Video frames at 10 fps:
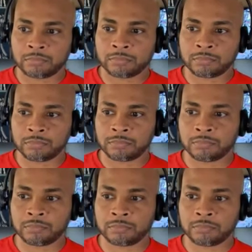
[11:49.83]

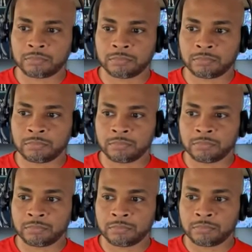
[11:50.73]

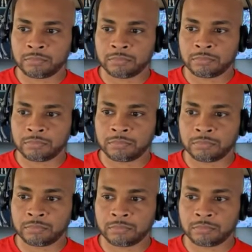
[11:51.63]

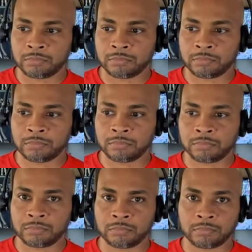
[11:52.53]

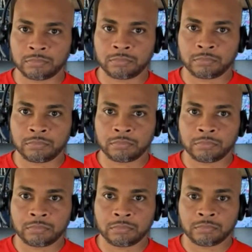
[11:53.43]

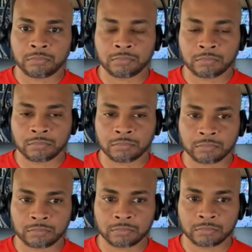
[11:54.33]

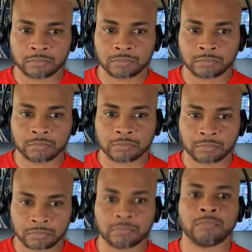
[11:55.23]

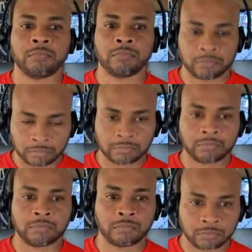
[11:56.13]

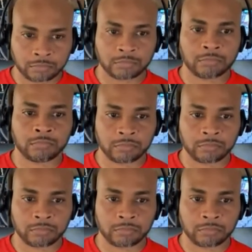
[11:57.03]
No words are spoken by the person on screen.